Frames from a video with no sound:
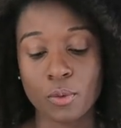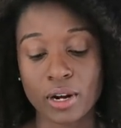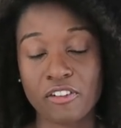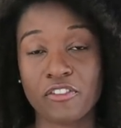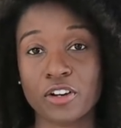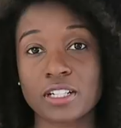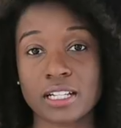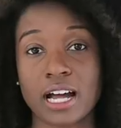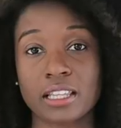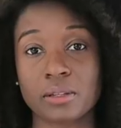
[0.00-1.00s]
When I
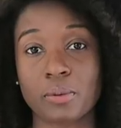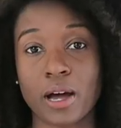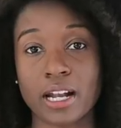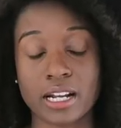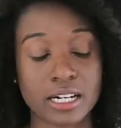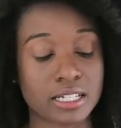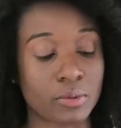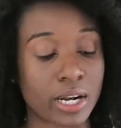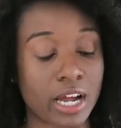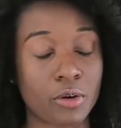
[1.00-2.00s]
first got the product,
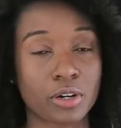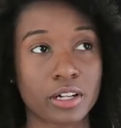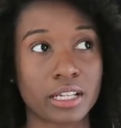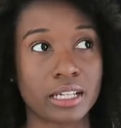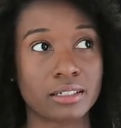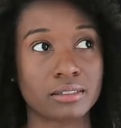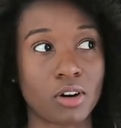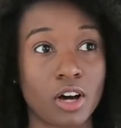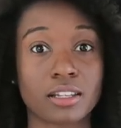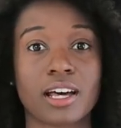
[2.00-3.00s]
when I ordered it
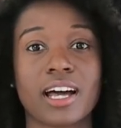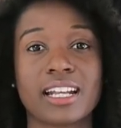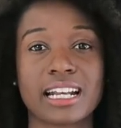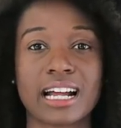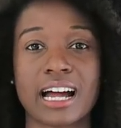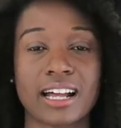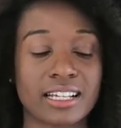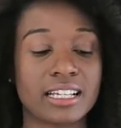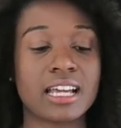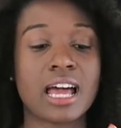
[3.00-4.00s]
online and I got
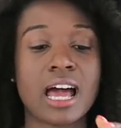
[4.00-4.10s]
it,